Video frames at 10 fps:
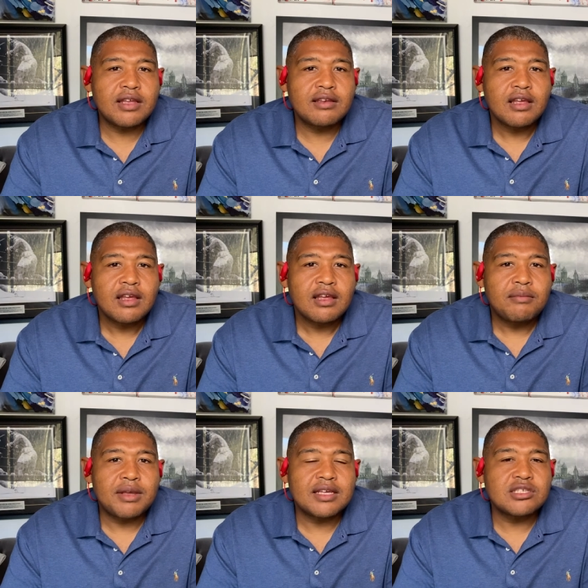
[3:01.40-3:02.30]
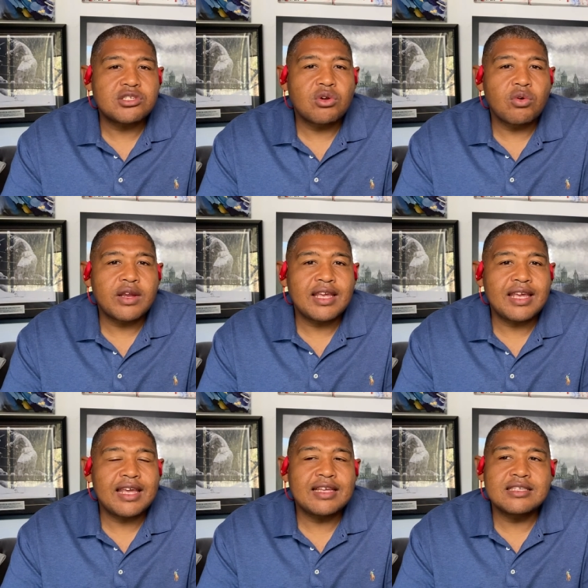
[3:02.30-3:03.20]
it because the
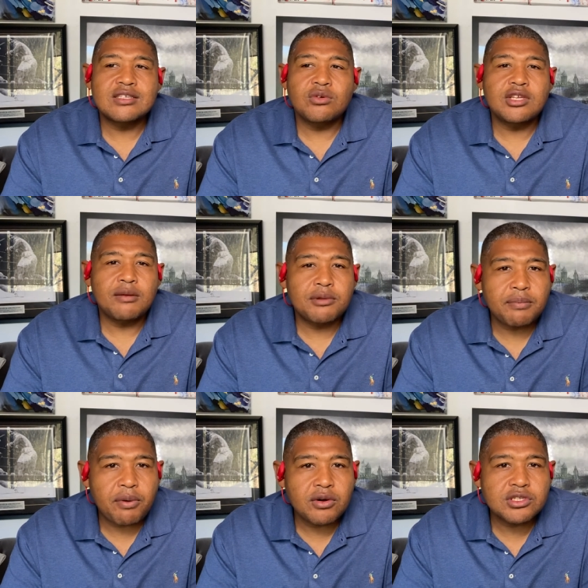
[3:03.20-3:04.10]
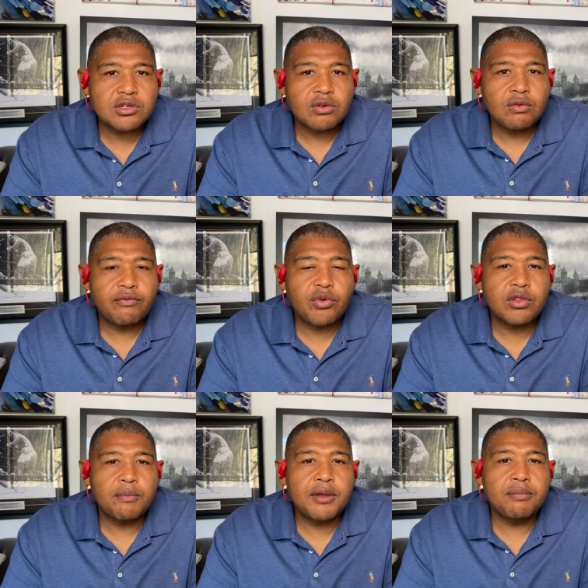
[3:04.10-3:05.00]
story is so deeply personal for
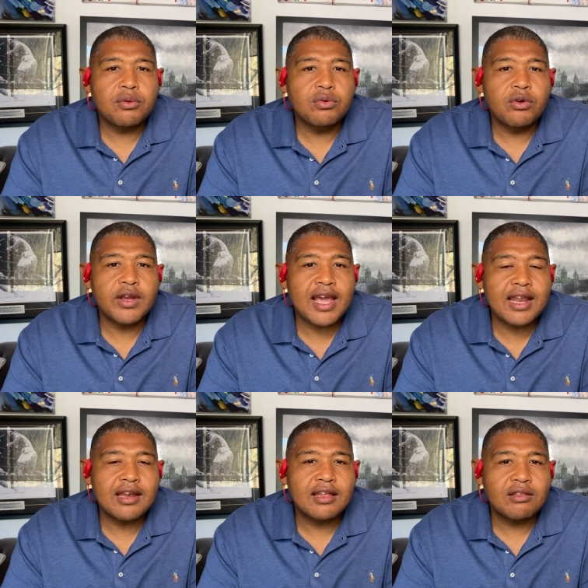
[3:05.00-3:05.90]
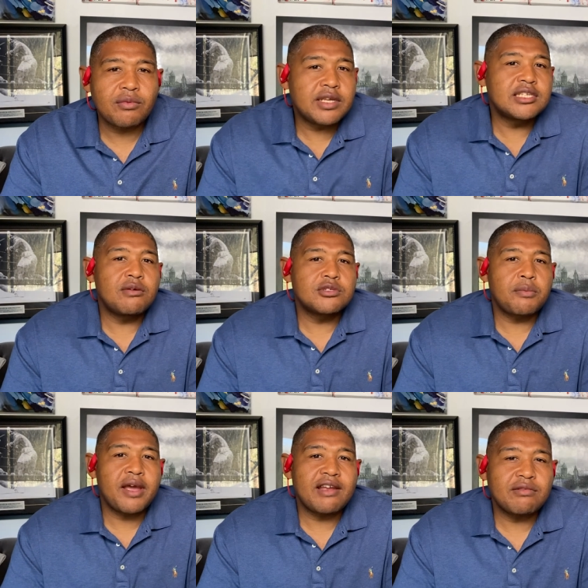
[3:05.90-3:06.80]
the people who created it. The reason it was
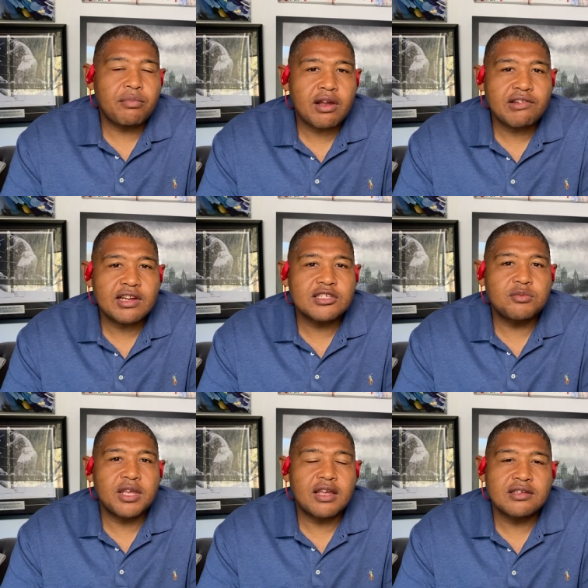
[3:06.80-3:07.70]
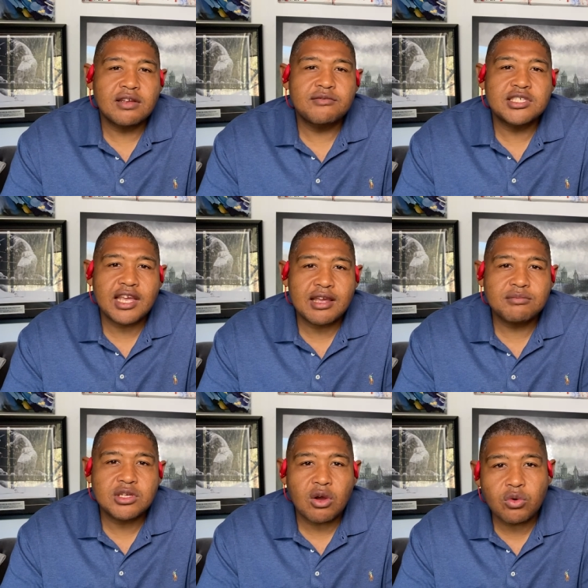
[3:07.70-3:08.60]
a passion project is because of
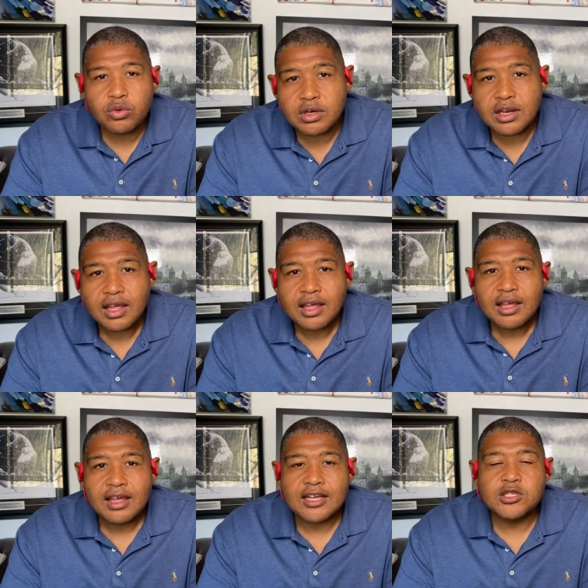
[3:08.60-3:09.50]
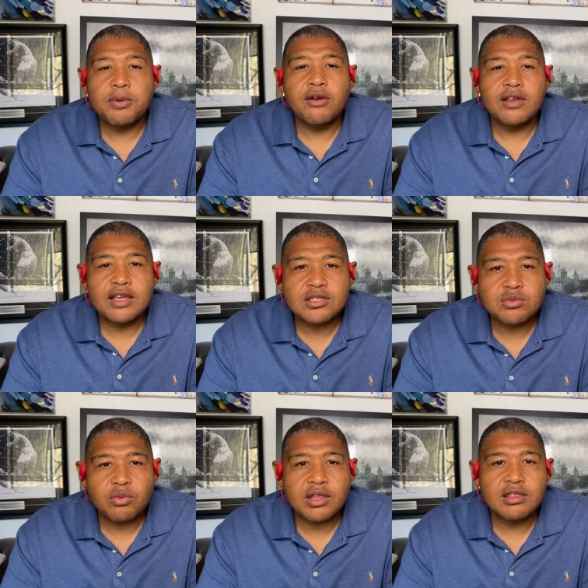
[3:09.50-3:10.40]
Sam's own
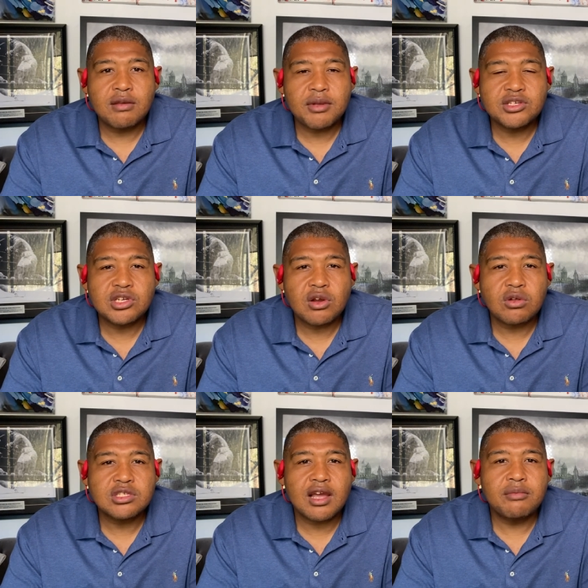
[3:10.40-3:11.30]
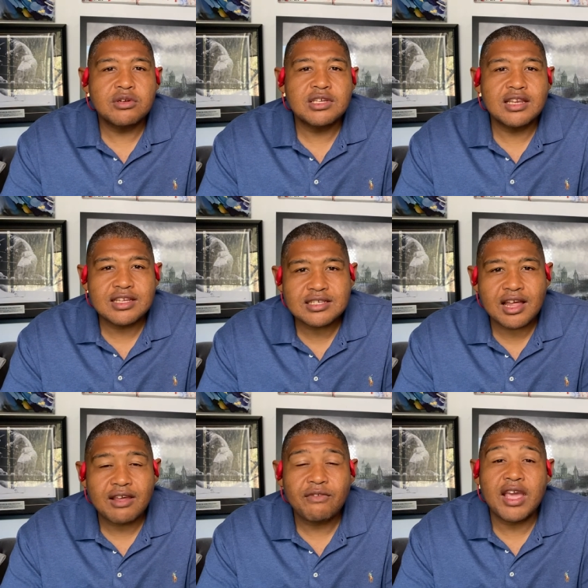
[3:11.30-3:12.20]
experience with dementia Alzheimer's in
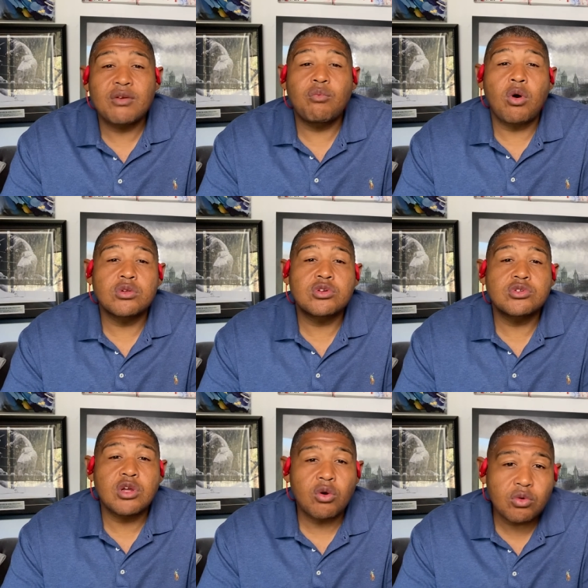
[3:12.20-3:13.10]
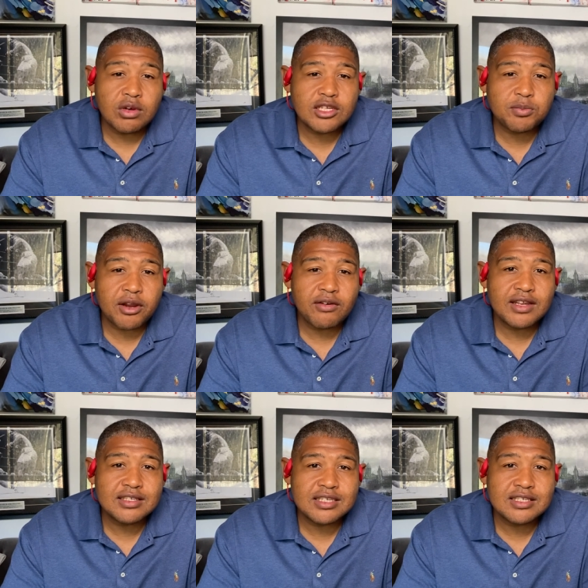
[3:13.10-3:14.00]
his life and Walter's own
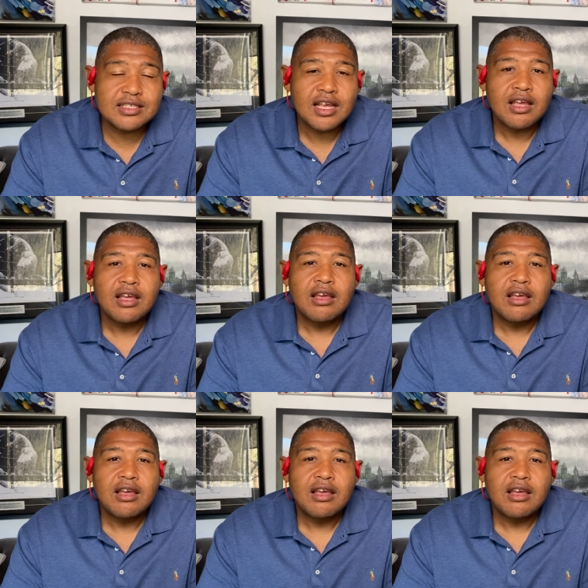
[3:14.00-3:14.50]
experiences